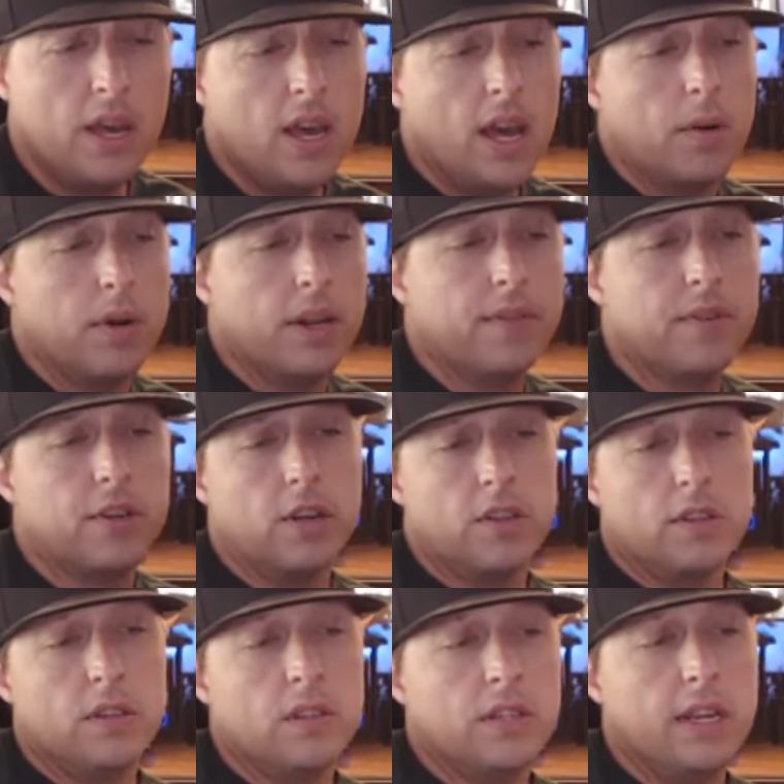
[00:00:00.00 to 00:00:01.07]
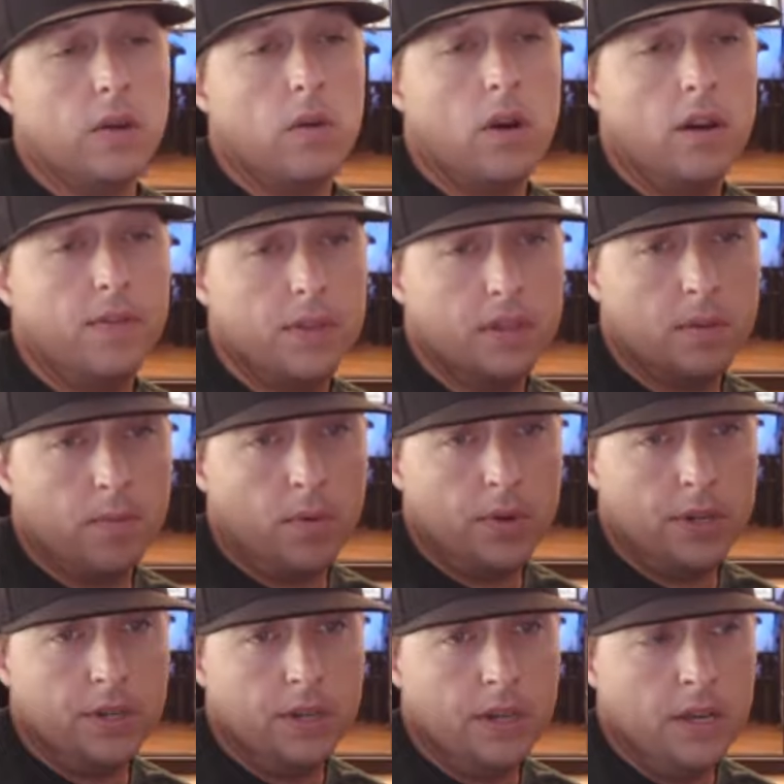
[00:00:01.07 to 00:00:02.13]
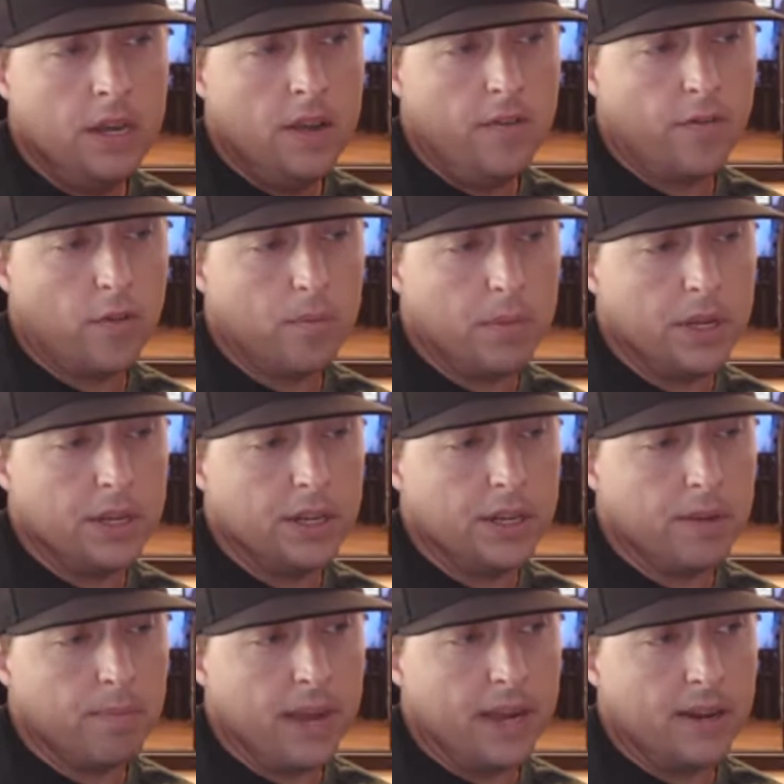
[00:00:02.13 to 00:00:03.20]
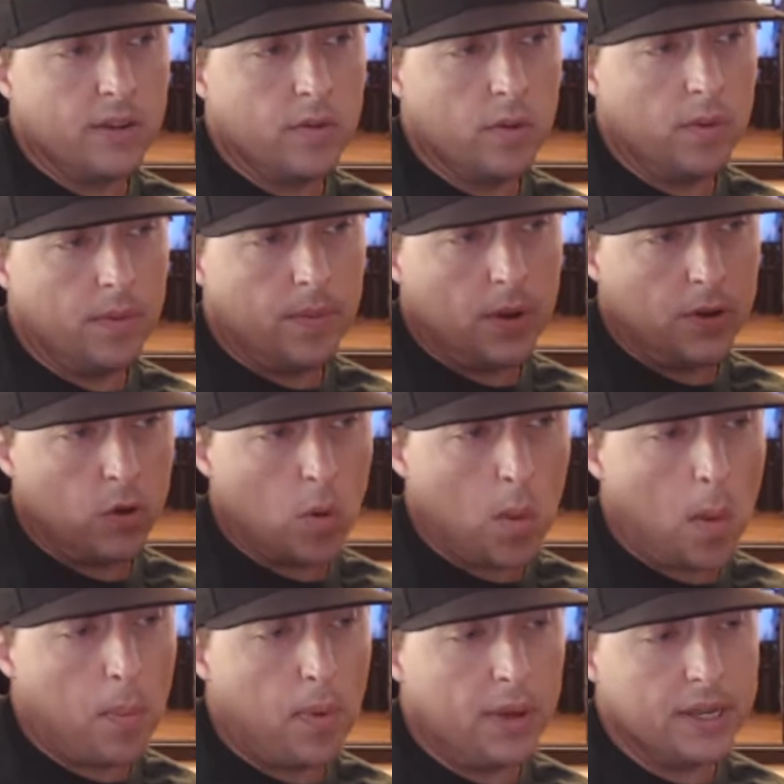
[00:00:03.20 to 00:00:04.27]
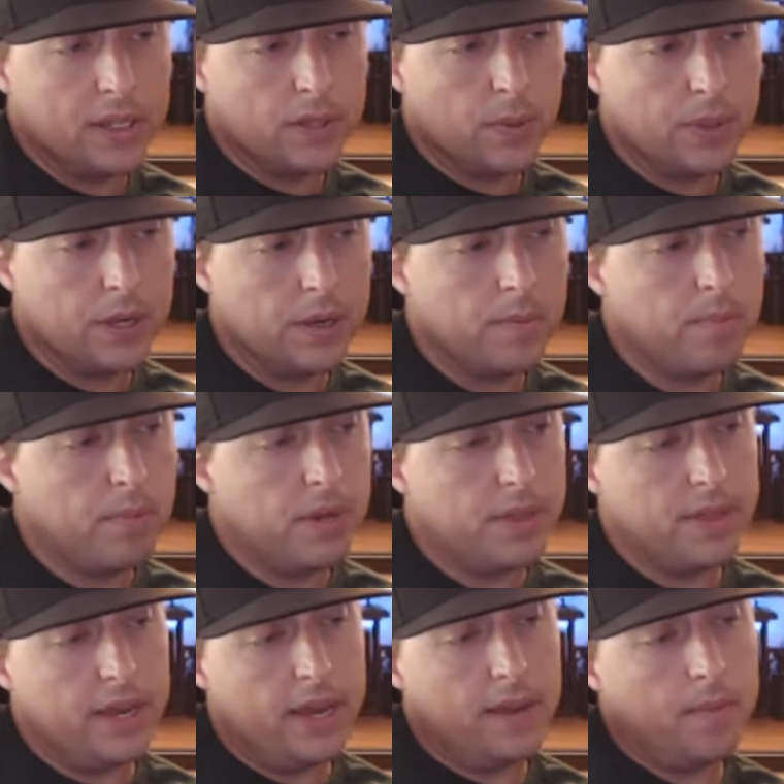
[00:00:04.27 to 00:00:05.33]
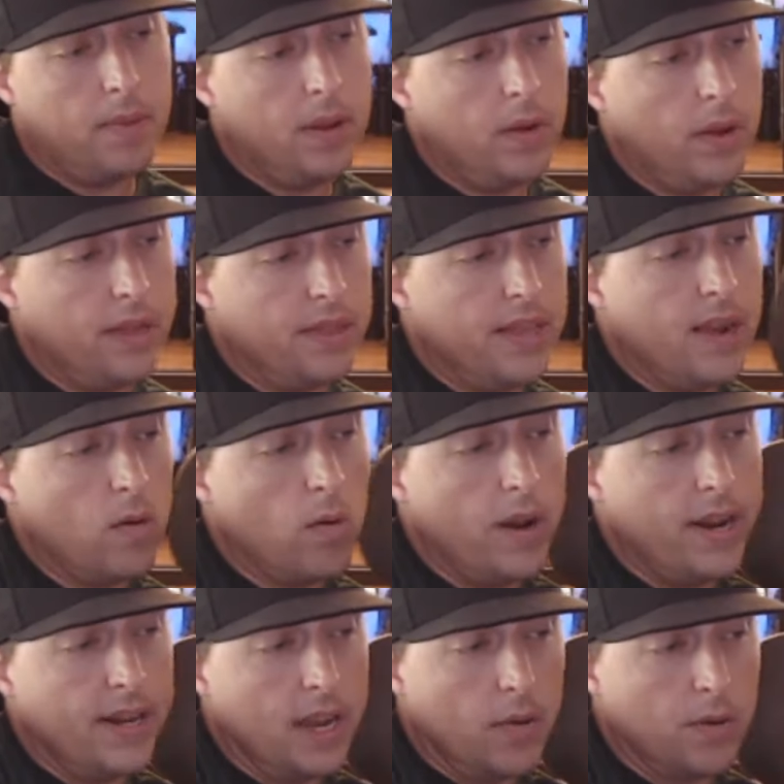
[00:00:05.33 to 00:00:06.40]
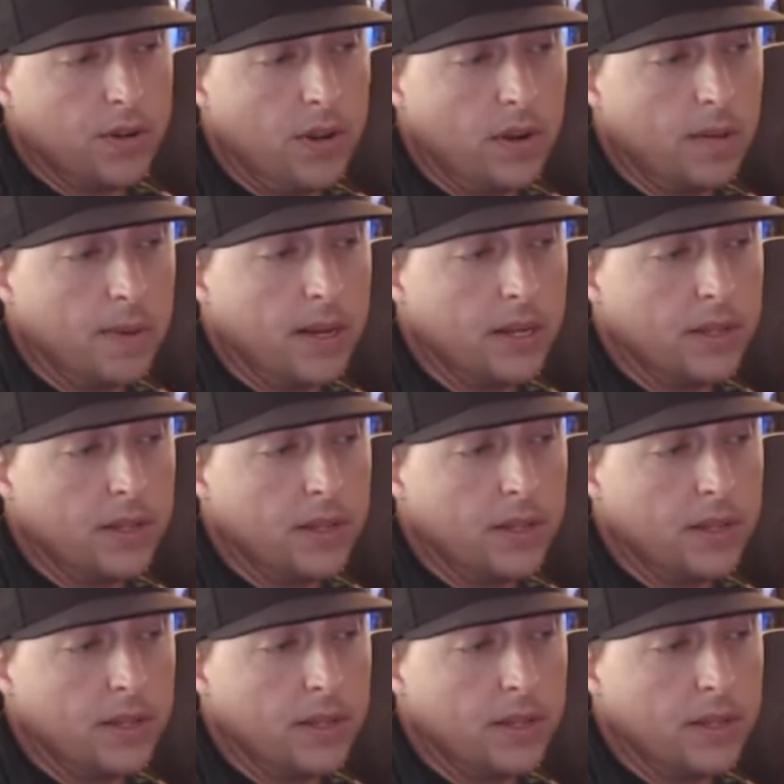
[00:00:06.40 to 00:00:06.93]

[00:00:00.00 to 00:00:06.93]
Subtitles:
I would have to cut this tail off at this point for me to get back to a normal place with it. But at that rate, now we're talking about a